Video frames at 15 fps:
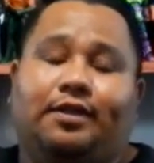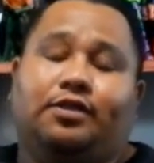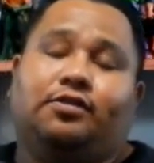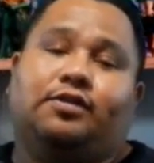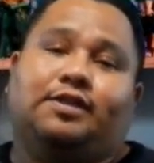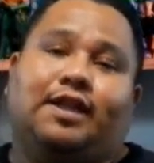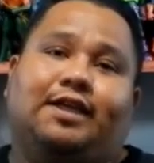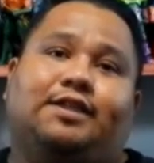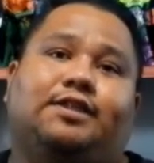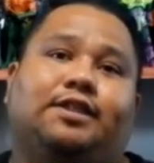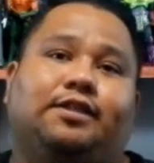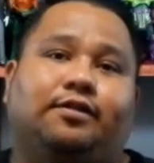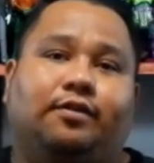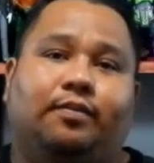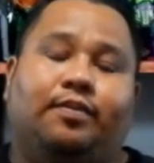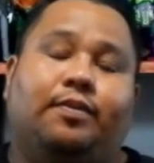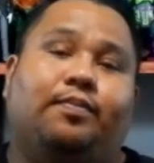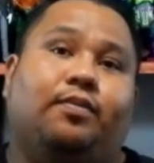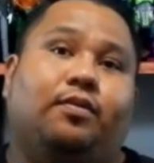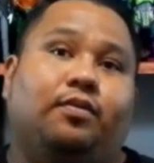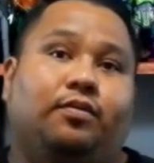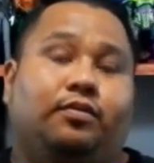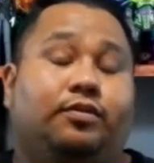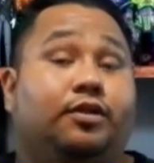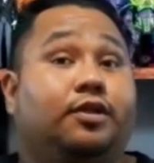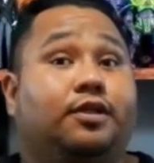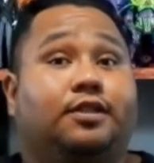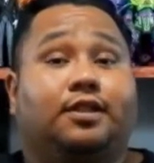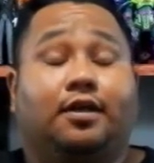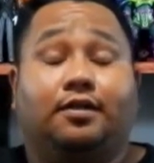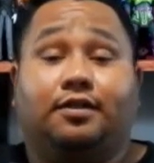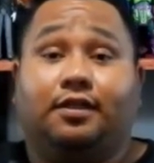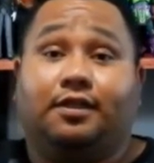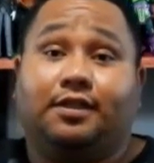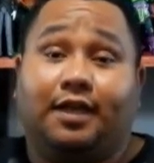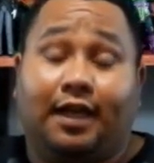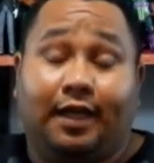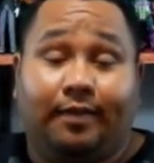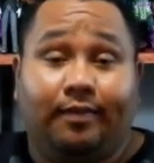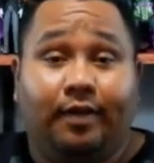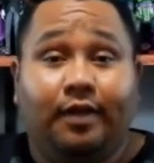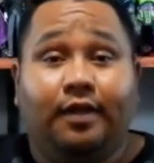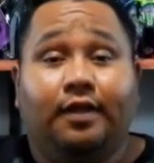This was actually, you know, people who you could tell took time